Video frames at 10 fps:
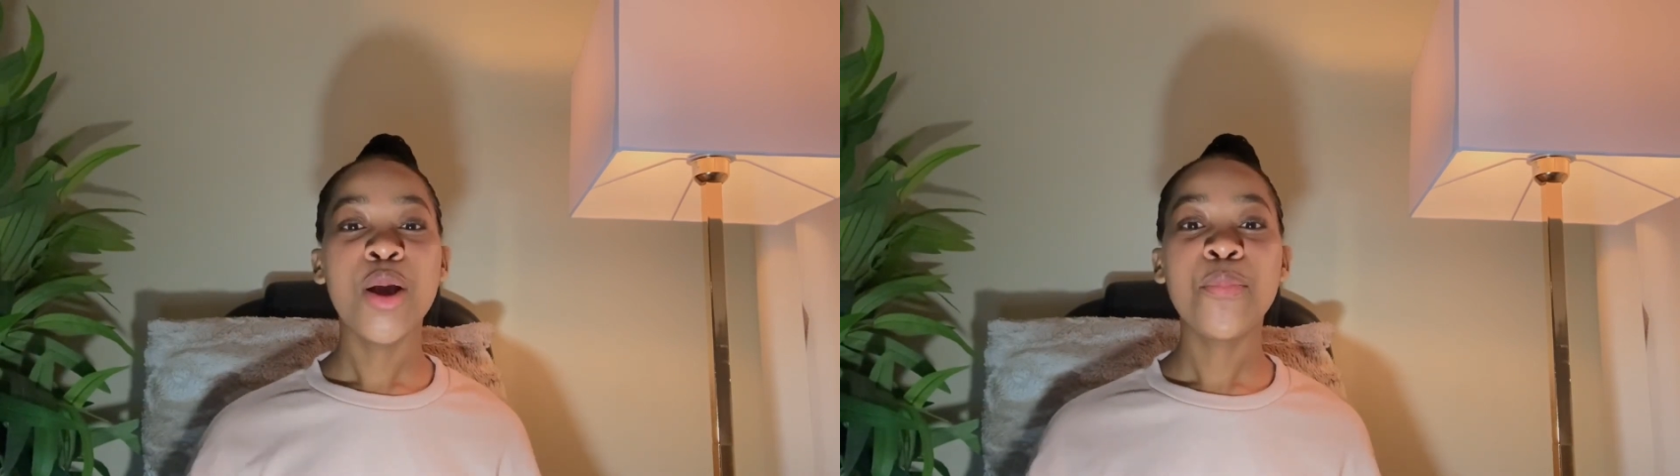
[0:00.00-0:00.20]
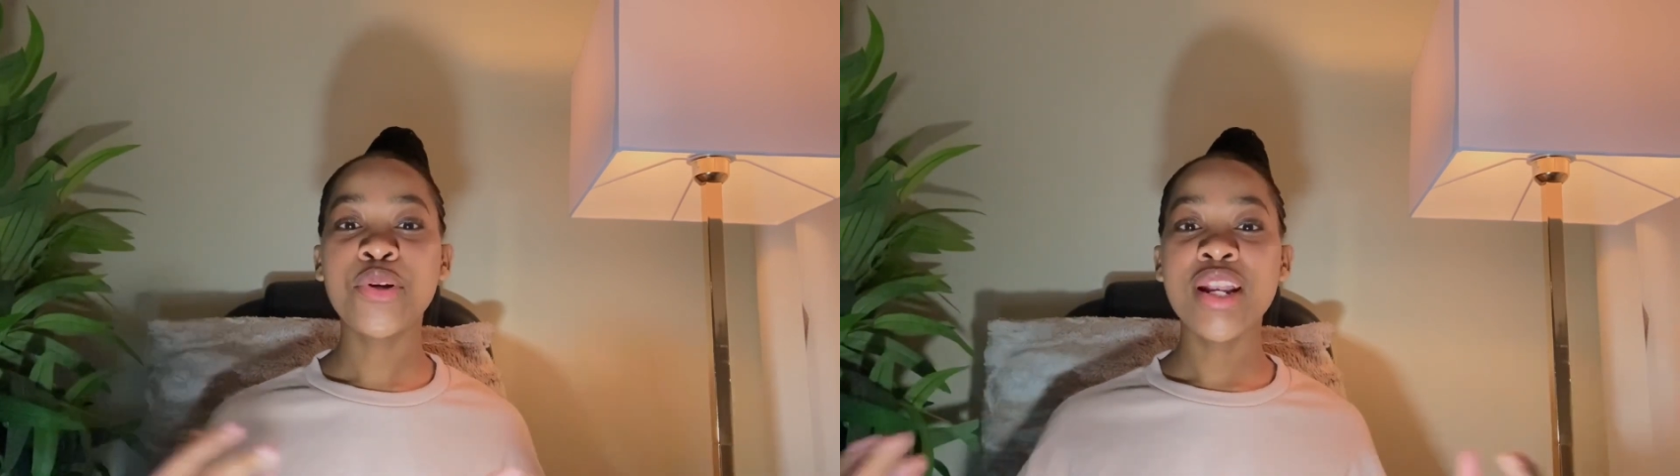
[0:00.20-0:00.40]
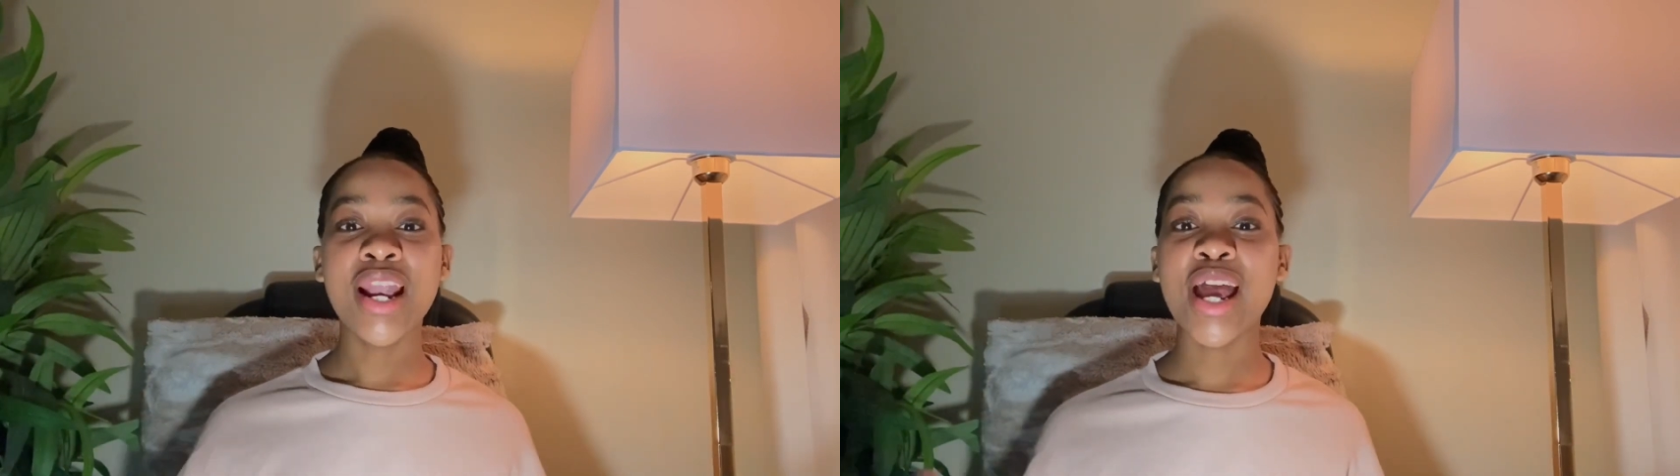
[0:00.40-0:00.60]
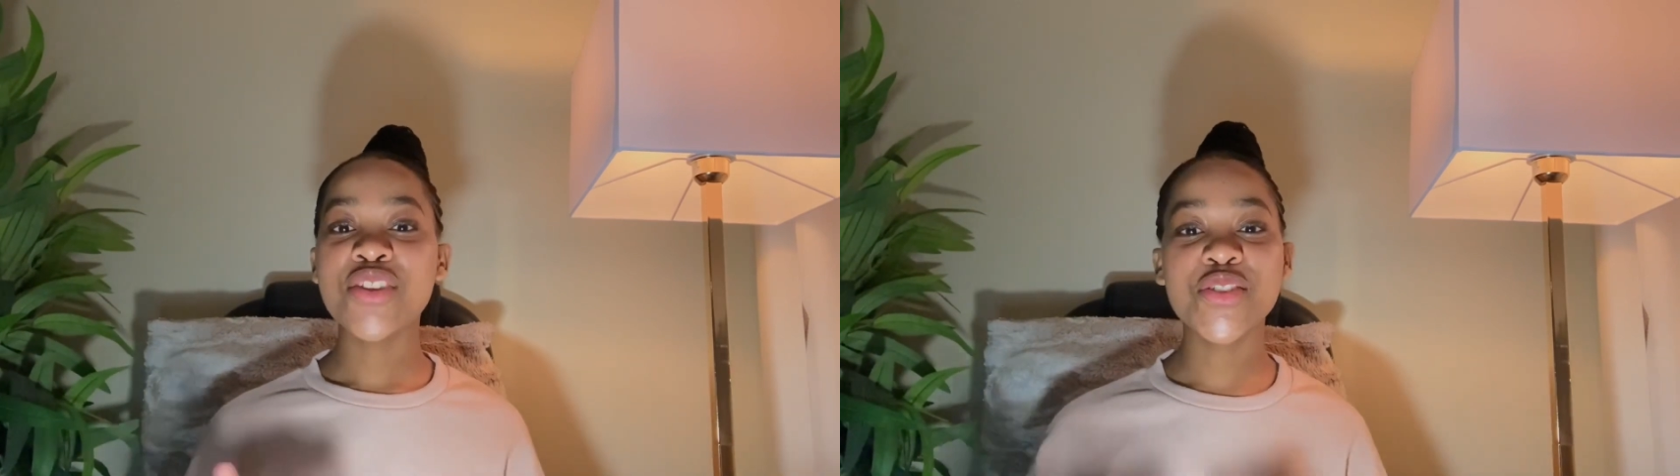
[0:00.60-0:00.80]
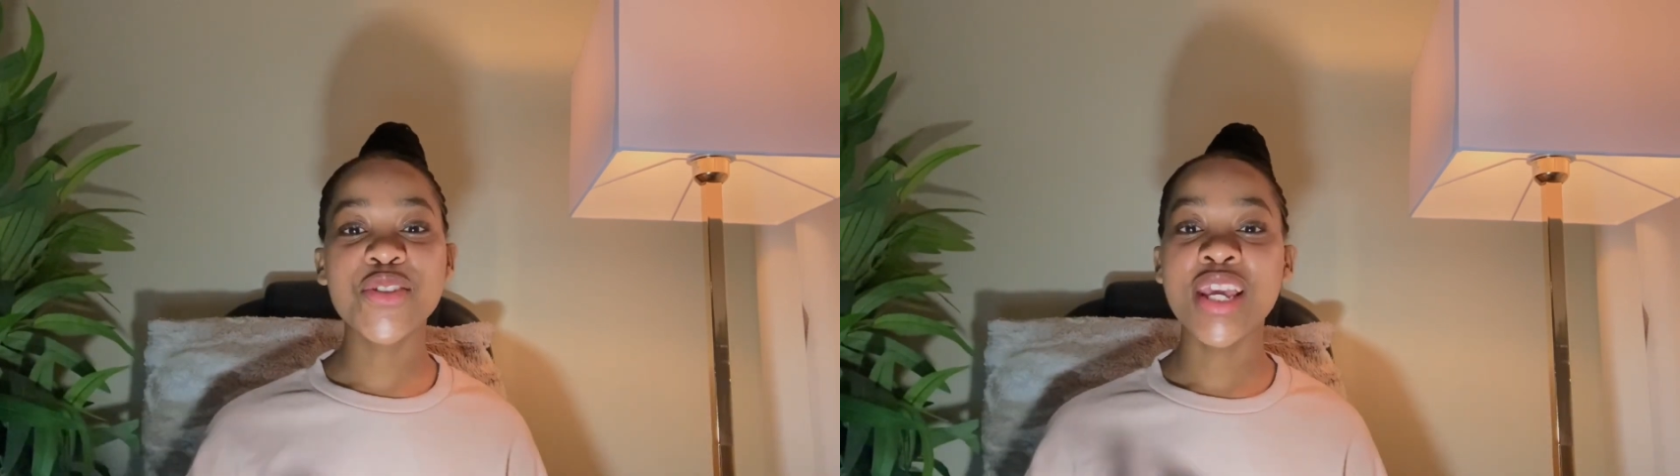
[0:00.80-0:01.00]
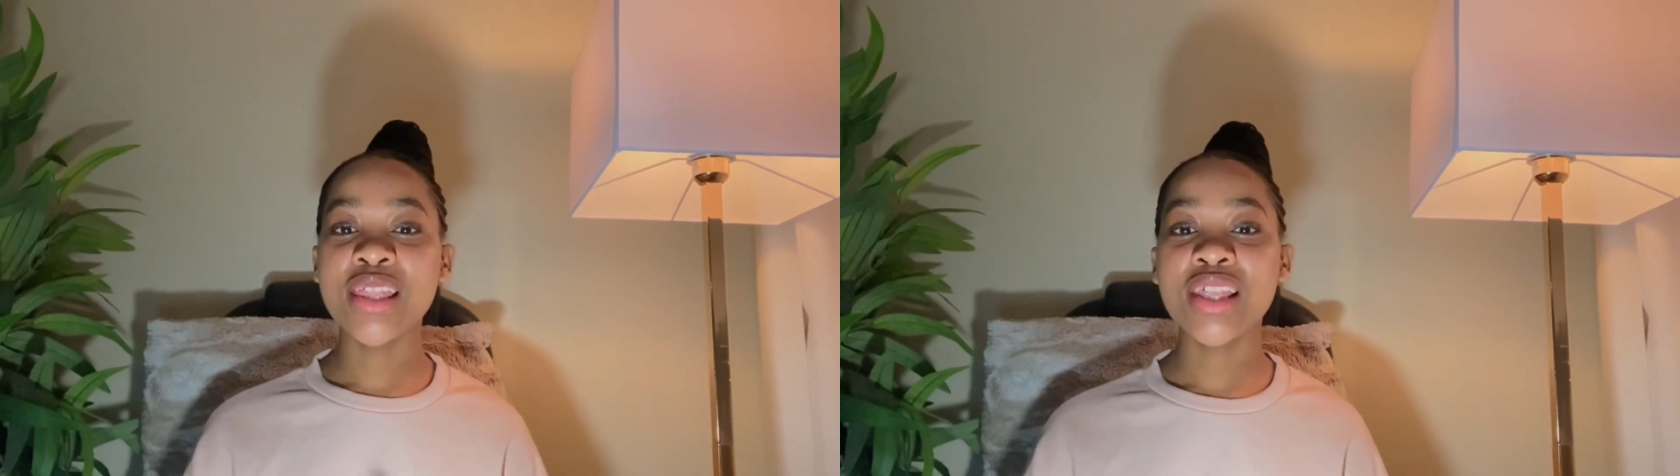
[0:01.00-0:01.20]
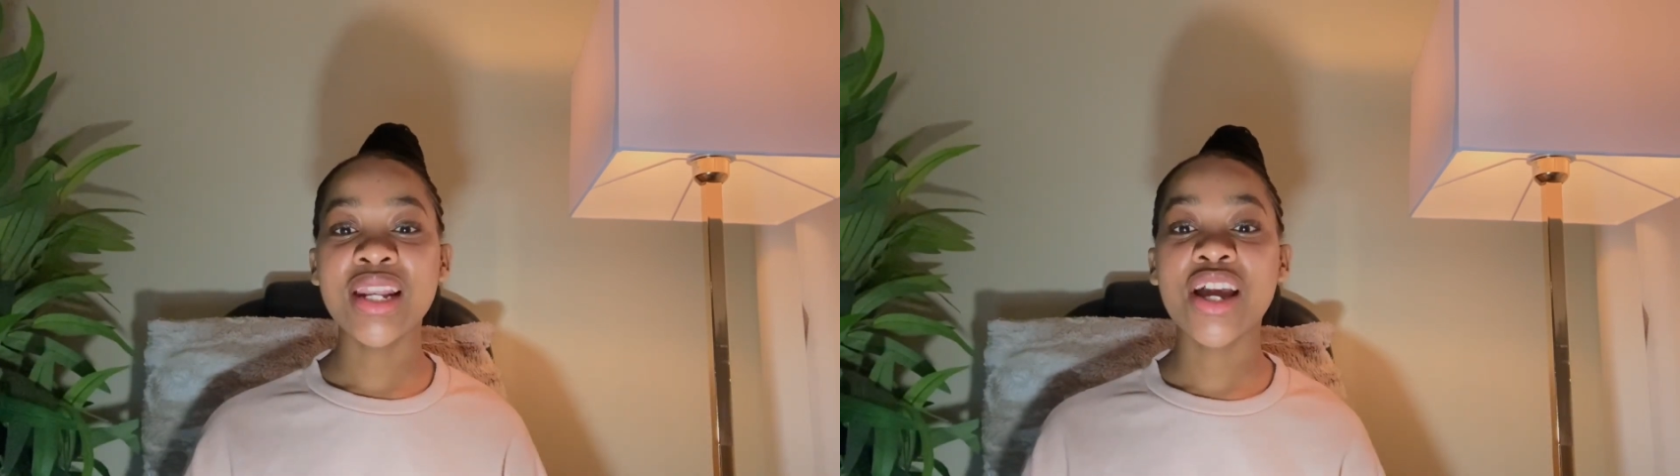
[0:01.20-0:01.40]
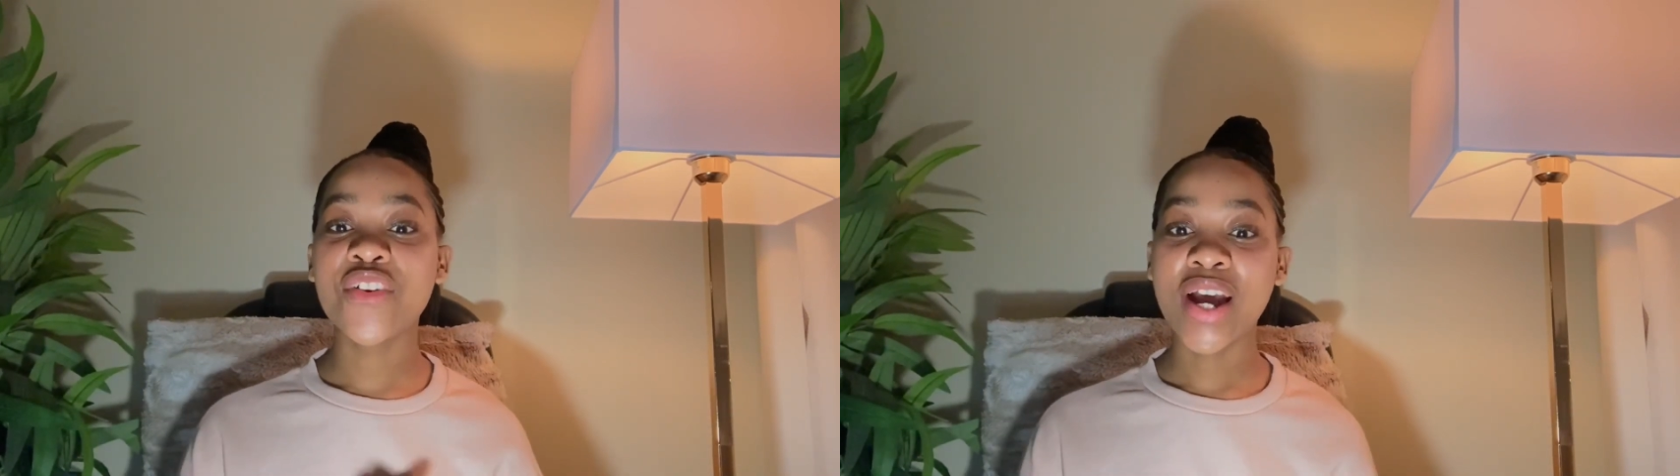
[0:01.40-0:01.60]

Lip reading: put lights together. Like,